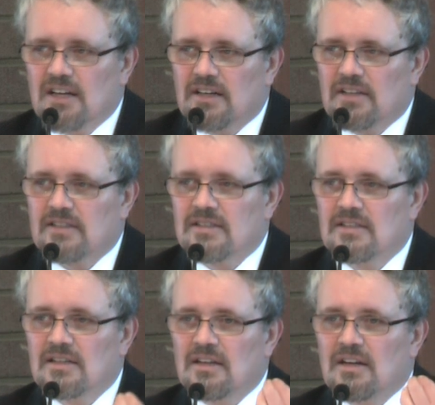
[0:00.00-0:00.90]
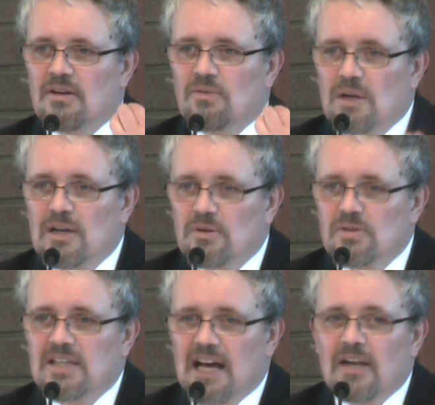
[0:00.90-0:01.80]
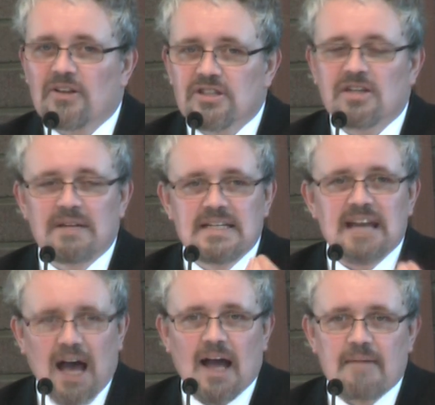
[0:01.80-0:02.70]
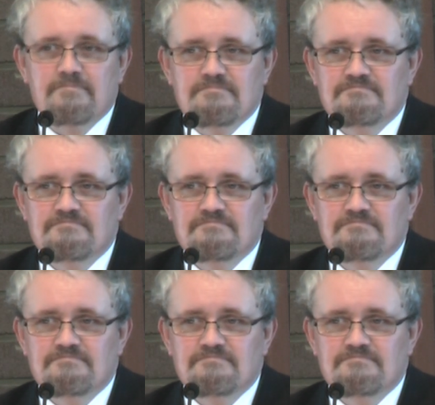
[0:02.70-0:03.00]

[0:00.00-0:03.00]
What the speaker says: earth will lose their luster in time.